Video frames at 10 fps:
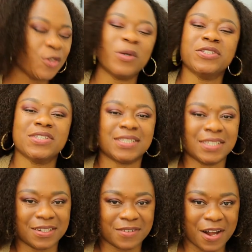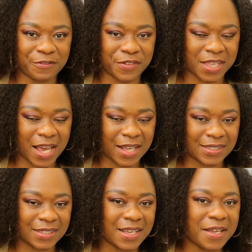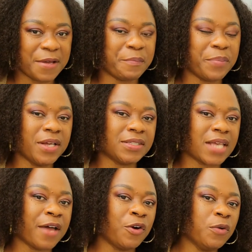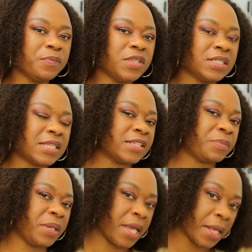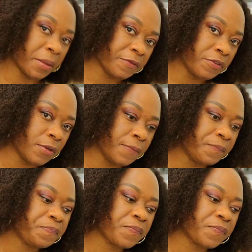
you want to stick around for that. But I hope this has been helpful.